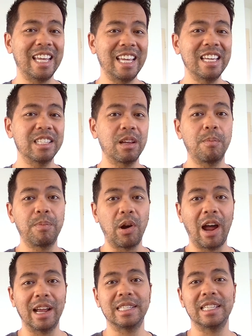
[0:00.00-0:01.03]
is
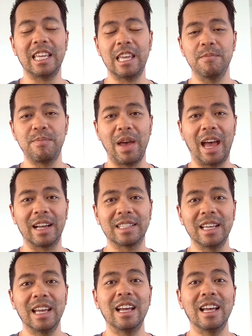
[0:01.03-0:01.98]
price impact.